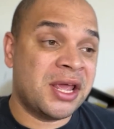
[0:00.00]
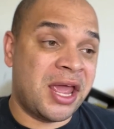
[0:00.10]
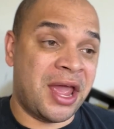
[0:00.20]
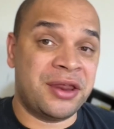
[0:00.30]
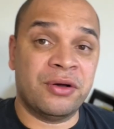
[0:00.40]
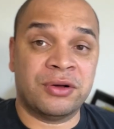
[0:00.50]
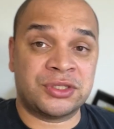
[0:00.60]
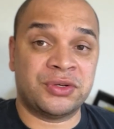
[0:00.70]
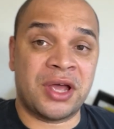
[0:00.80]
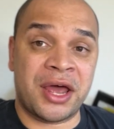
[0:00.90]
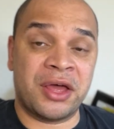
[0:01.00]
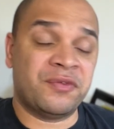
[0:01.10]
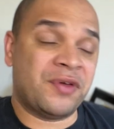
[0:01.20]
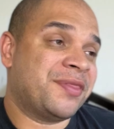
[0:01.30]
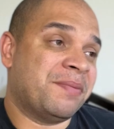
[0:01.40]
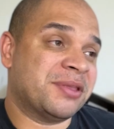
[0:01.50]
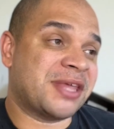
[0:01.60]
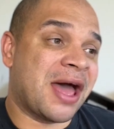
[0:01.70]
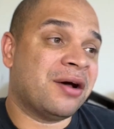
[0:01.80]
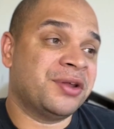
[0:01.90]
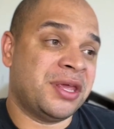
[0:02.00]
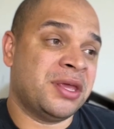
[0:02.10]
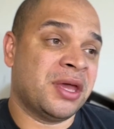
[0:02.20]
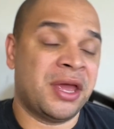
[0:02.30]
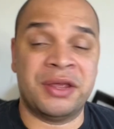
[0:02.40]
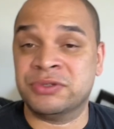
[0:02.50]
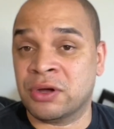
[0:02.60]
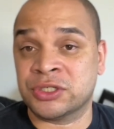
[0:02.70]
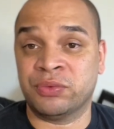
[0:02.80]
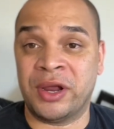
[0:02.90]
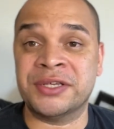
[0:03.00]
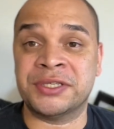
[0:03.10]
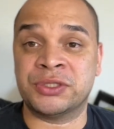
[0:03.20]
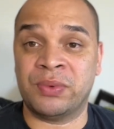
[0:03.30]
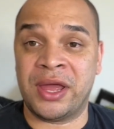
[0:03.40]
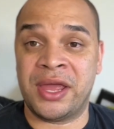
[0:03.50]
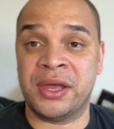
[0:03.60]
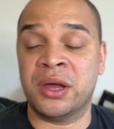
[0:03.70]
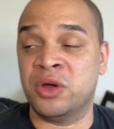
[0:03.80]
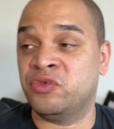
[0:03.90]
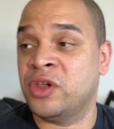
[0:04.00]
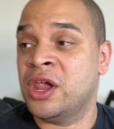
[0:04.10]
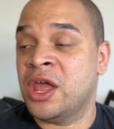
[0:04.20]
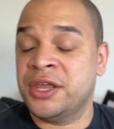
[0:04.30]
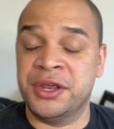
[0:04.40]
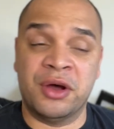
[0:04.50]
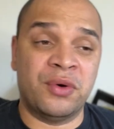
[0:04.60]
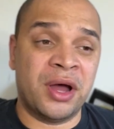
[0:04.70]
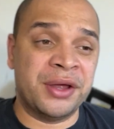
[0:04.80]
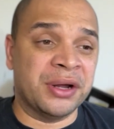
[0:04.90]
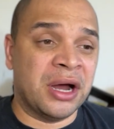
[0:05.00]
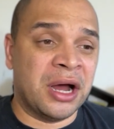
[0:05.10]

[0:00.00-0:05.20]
And he also kind of the mentality, and he was also raised this way of, you know what,